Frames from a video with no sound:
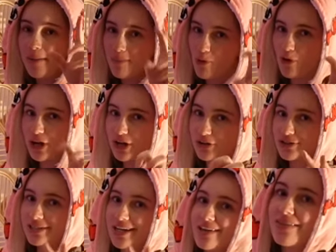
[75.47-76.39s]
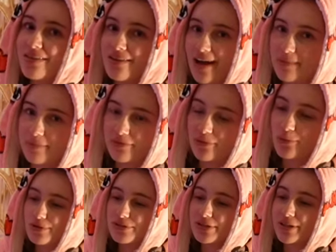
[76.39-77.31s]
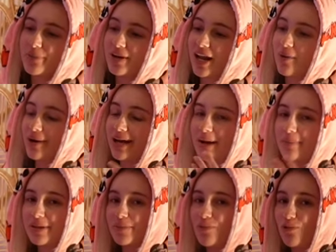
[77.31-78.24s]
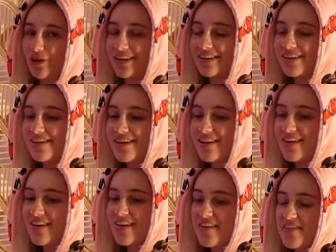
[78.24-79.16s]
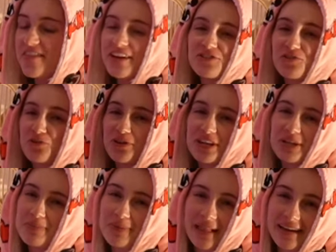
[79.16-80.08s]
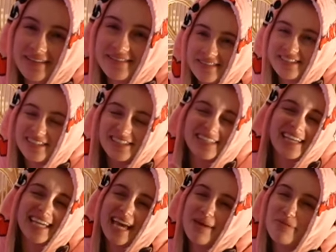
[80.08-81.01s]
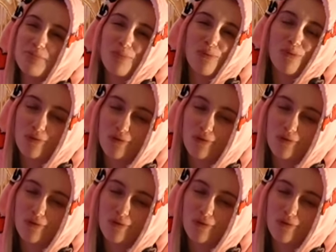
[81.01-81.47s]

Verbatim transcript: morning routine the night before so that when I wake up in the morning, things are already in place that just like keep the ball